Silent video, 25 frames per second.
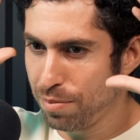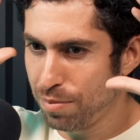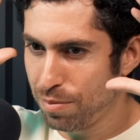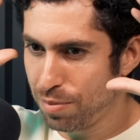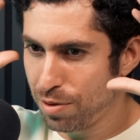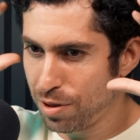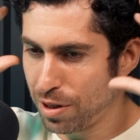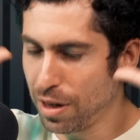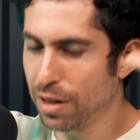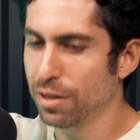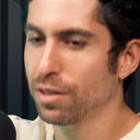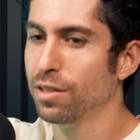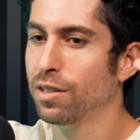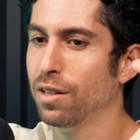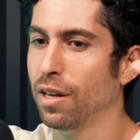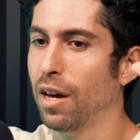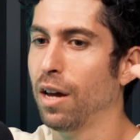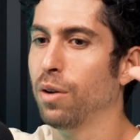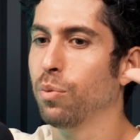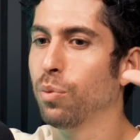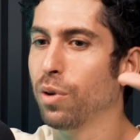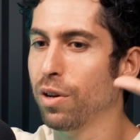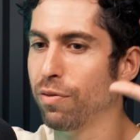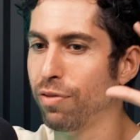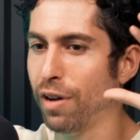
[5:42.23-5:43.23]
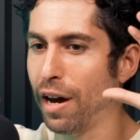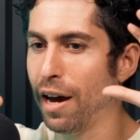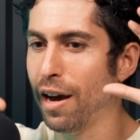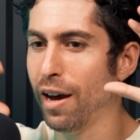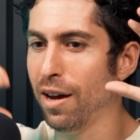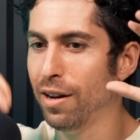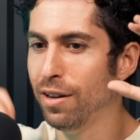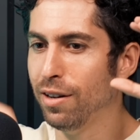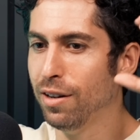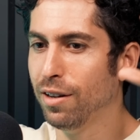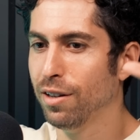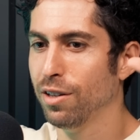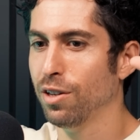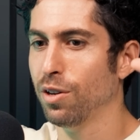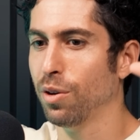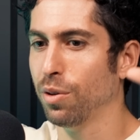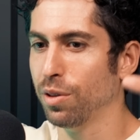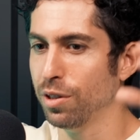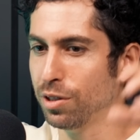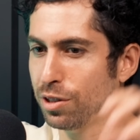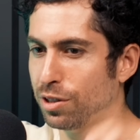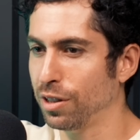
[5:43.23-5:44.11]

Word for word: since then, we've had, you know, the